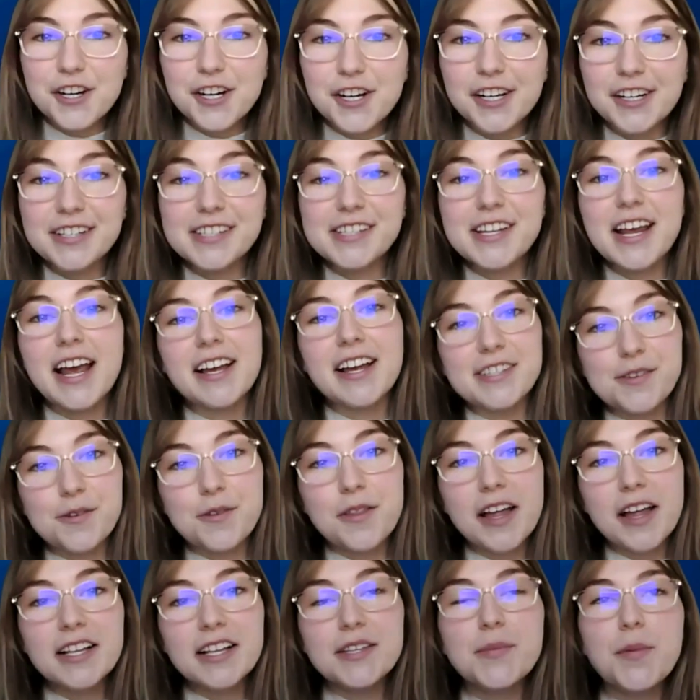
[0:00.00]
sure.
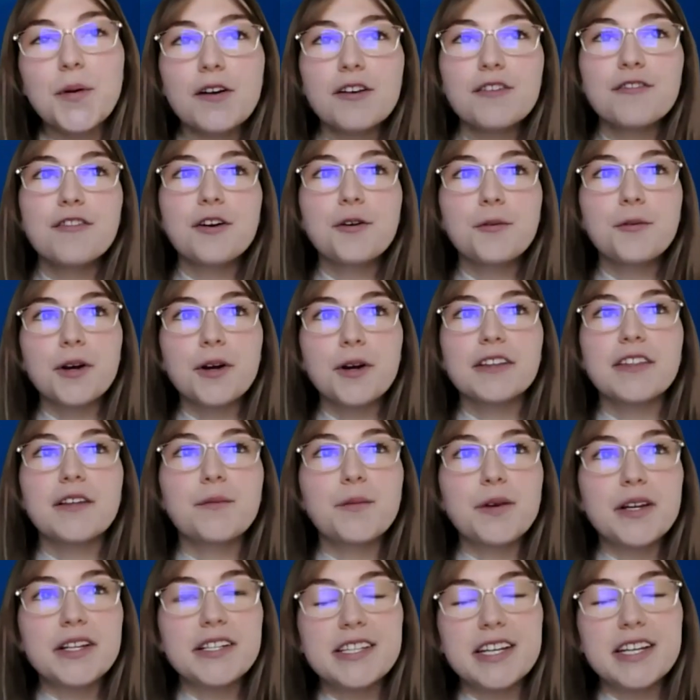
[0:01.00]
So that's part of our work
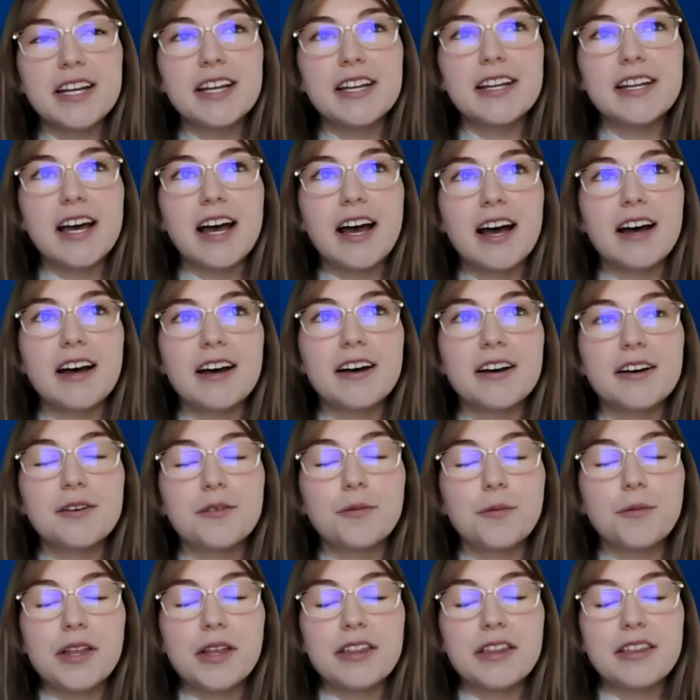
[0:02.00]
that we did
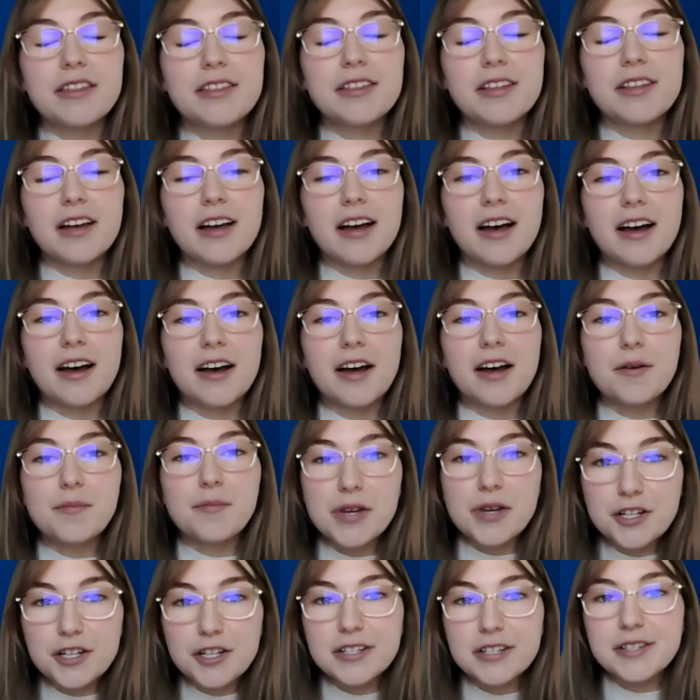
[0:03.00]
with
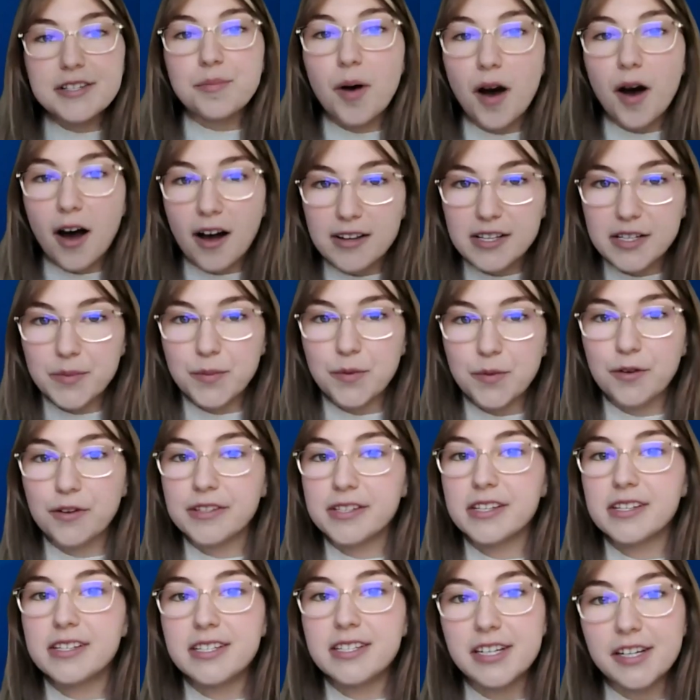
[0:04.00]
Emissions Impossible.
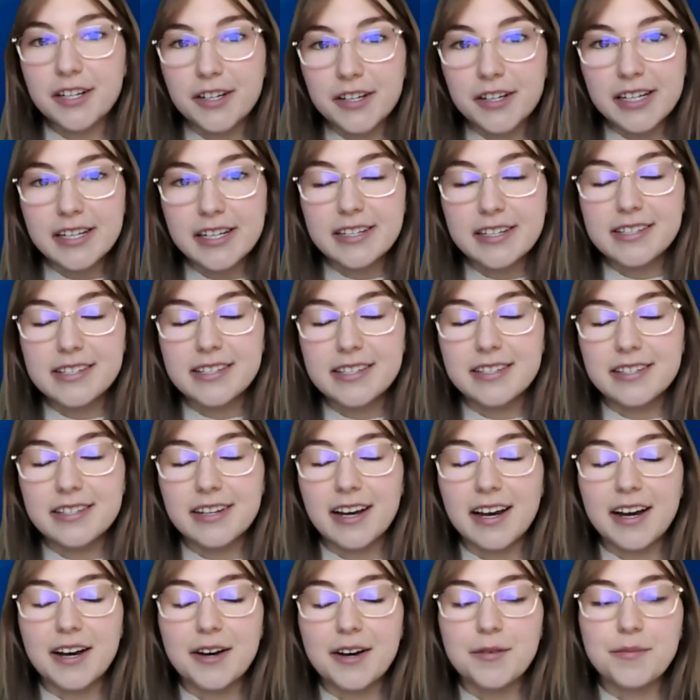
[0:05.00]
It's a series
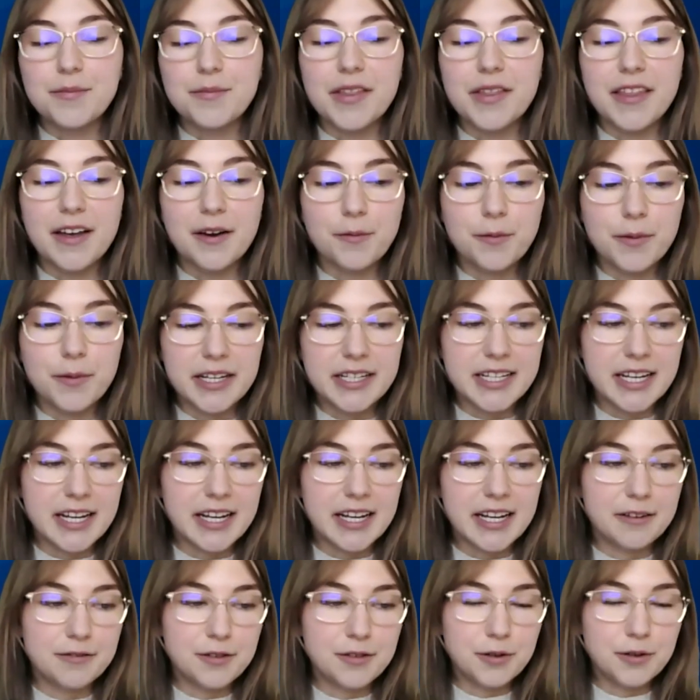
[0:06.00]
that we
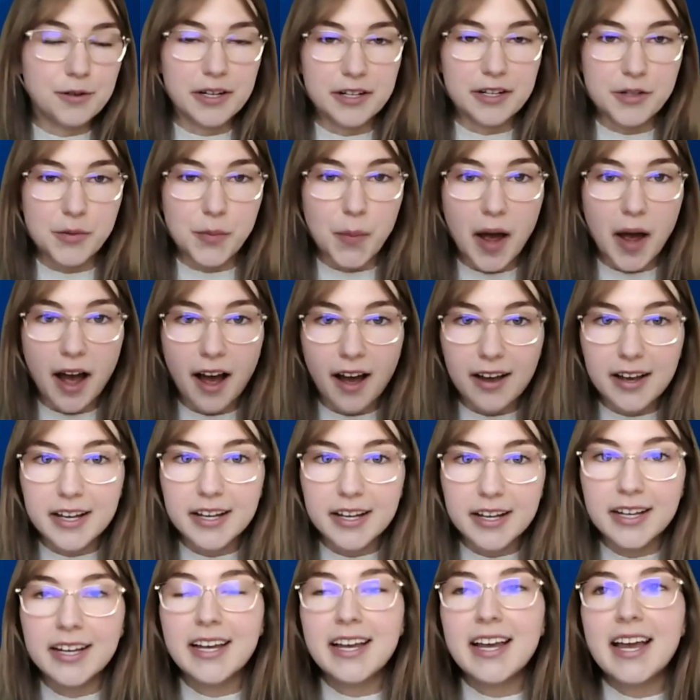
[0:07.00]
did a few years
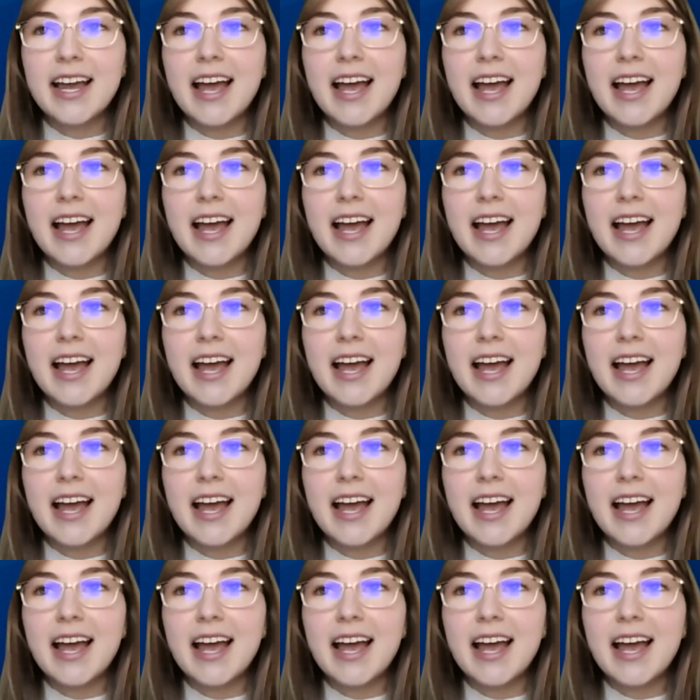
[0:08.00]
back.